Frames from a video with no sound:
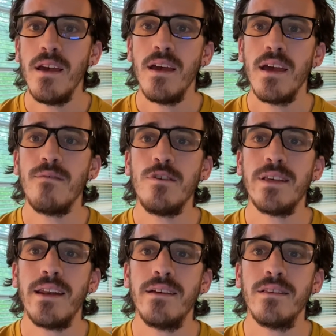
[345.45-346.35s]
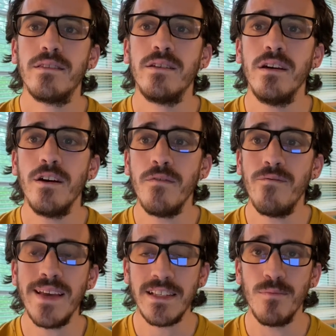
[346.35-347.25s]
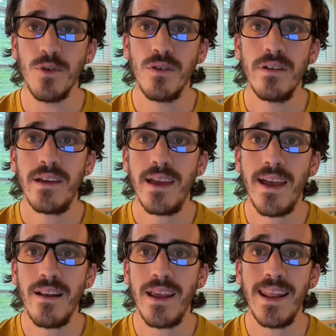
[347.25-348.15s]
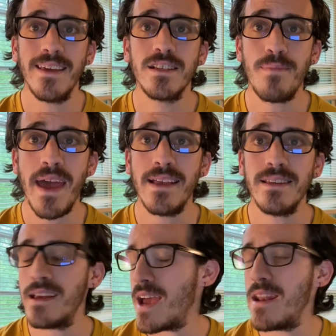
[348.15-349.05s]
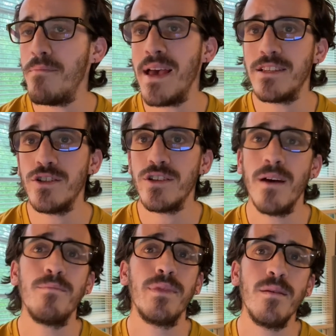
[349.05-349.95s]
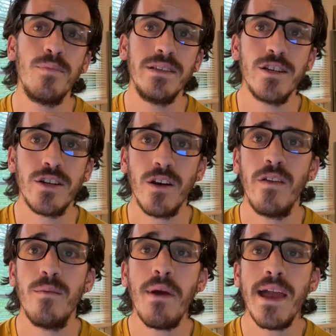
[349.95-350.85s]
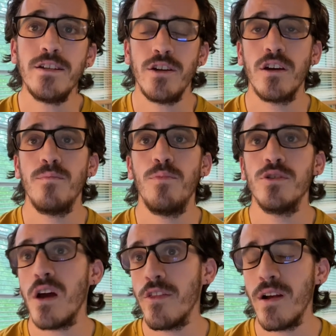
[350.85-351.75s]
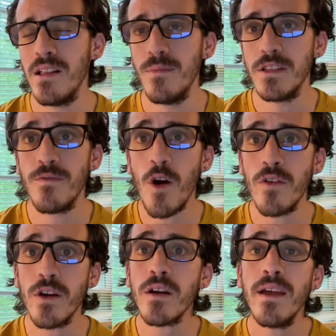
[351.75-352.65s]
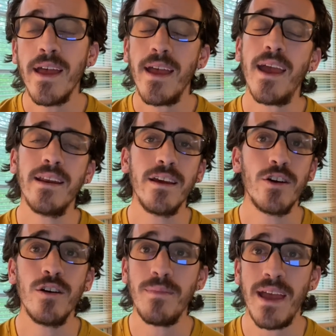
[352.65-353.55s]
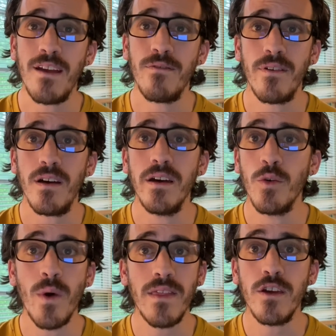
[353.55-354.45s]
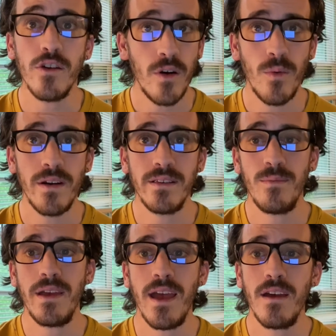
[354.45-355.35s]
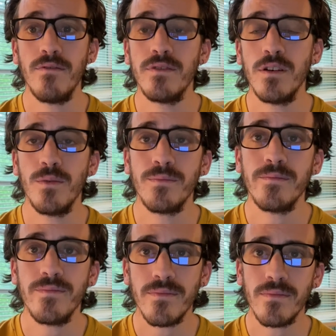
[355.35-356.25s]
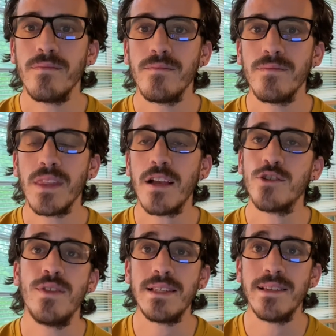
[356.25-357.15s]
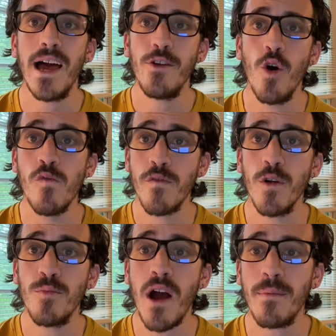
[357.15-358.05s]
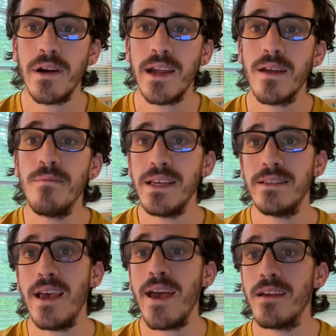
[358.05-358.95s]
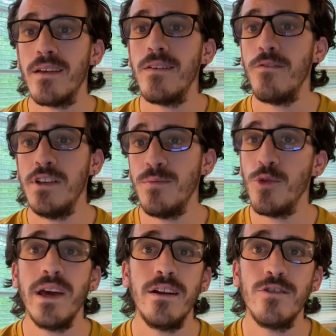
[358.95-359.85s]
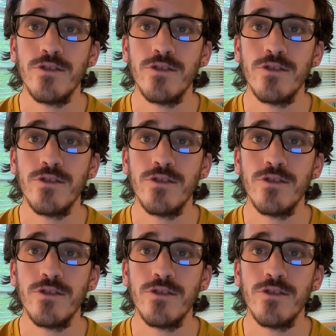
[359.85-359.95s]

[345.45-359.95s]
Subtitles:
if you set it to visible, it expands and it kind of messes up the positioning on the page, and it could push other elements farther, and it could behave in a way that you don't want it to behave. So this is how the overflow property can be set: visible, hidden, or